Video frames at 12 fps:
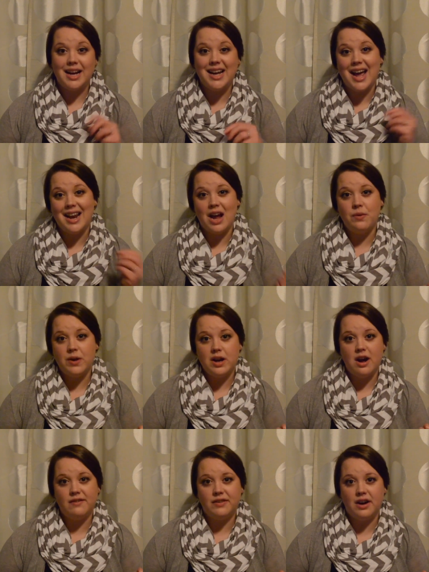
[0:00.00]
again, I went
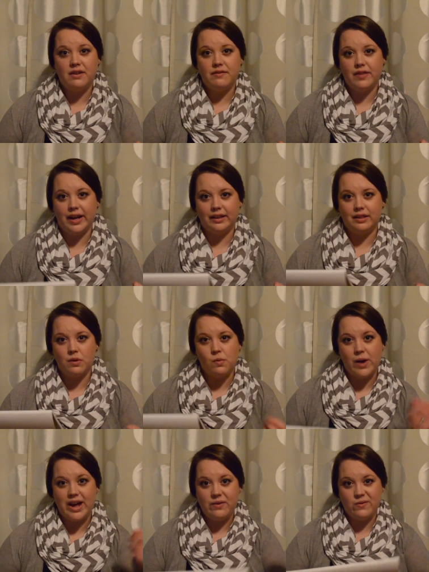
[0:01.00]
off of like the
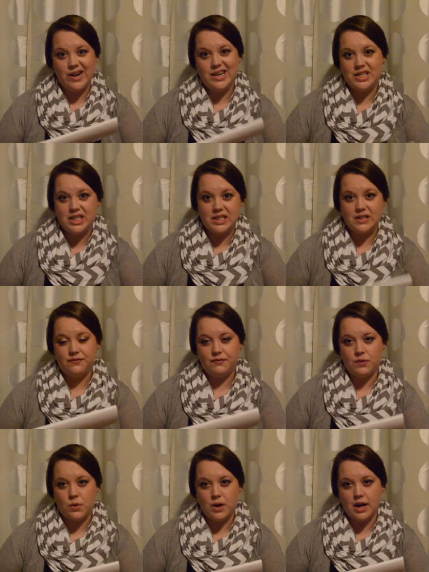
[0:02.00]
weight ranges
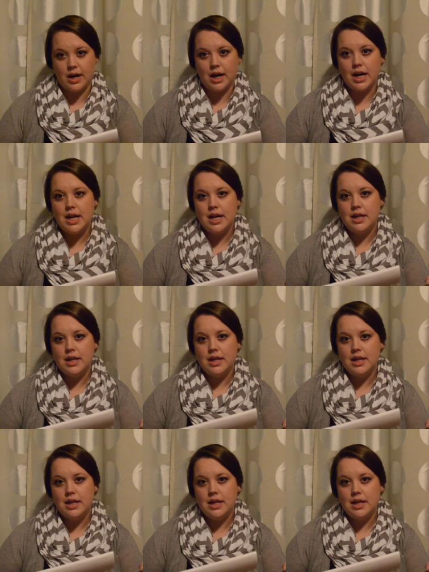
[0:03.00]
for